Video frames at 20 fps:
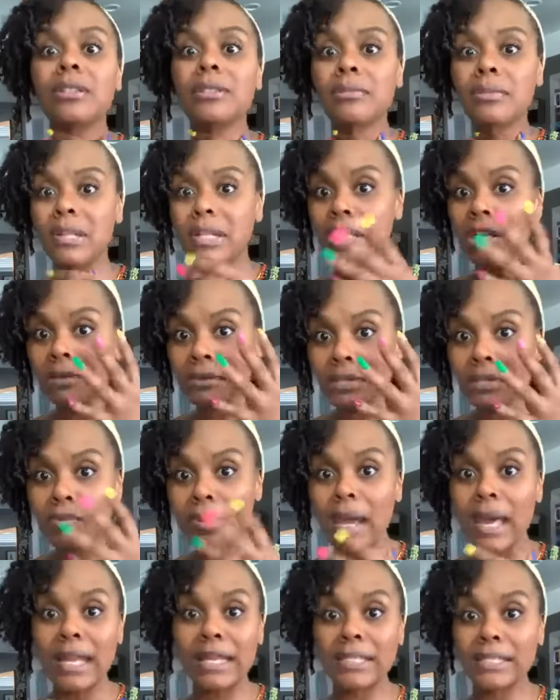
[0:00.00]
and lips
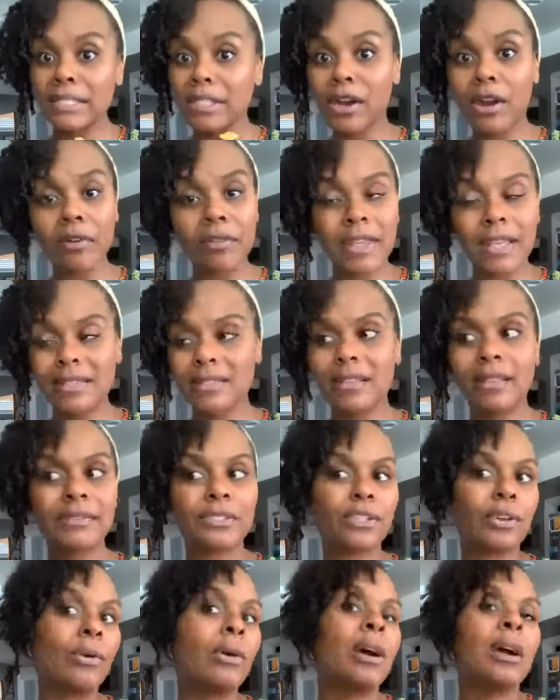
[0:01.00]
swelling and all that stuff.
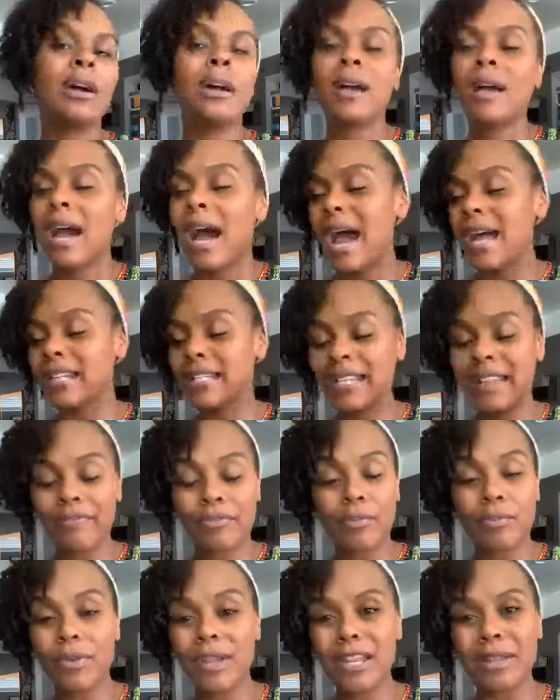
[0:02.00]
So I just have
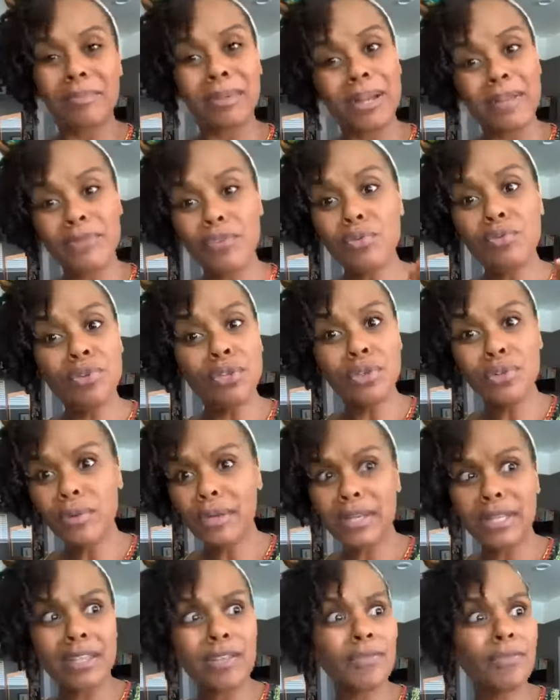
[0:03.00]
to read it. But if you do
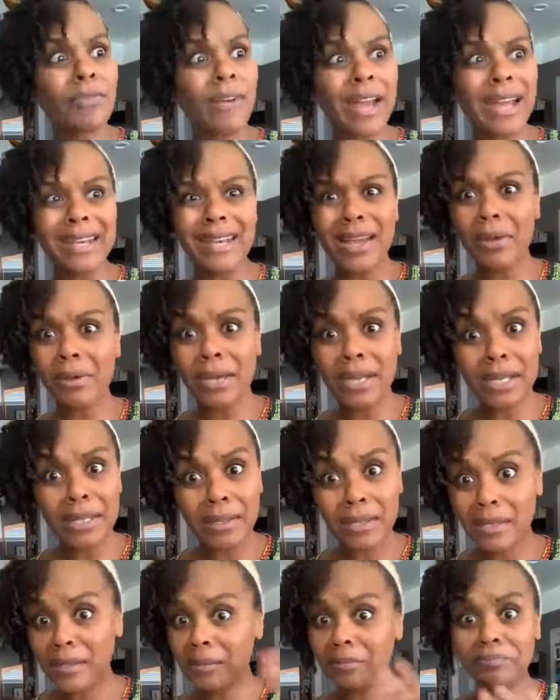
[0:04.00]
and then you find out, honey,